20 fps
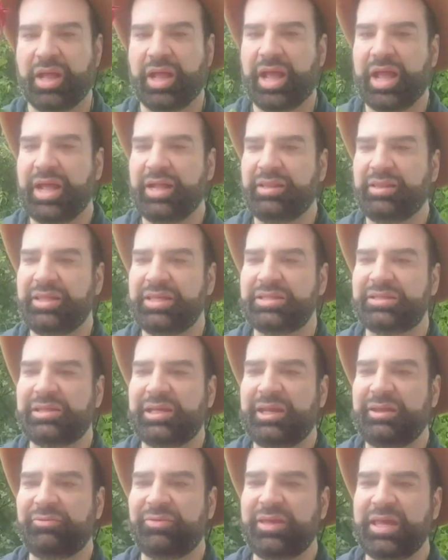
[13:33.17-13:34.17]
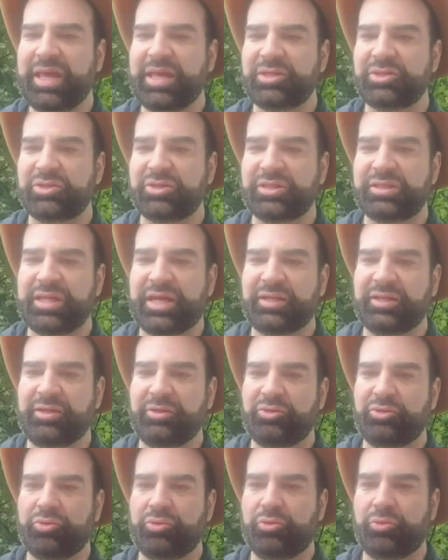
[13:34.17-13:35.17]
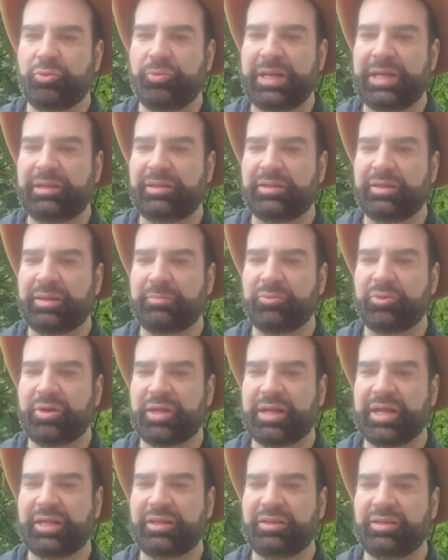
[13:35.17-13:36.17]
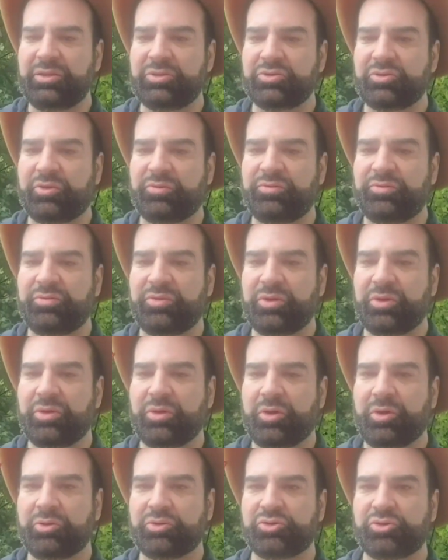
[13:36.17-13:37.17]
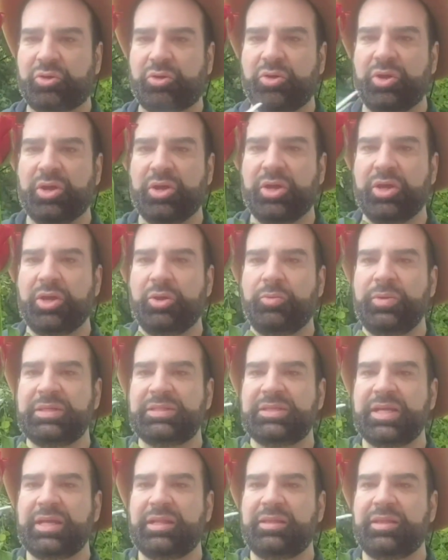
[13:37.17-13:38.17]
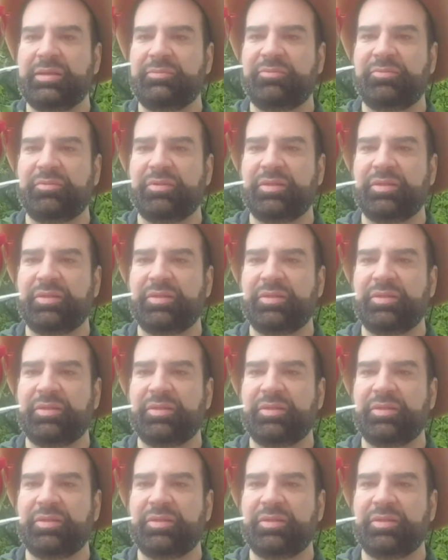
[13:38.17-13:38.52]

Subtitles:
And this leaf here is starting to wilt. I'm gonna cut this off also. We set the